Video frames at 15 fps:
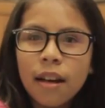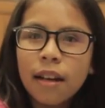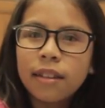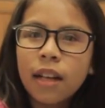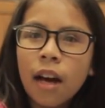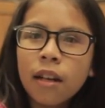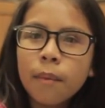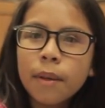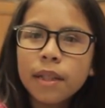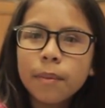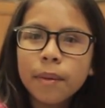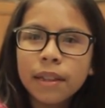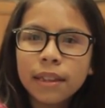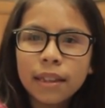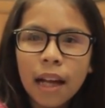Autonomous
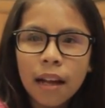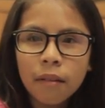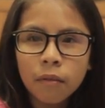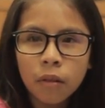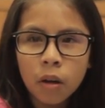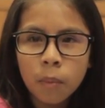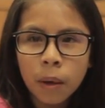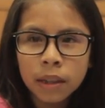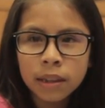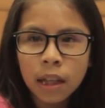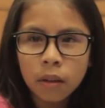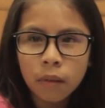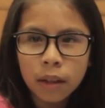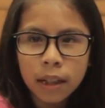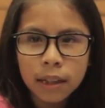means that robots
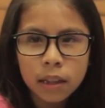can work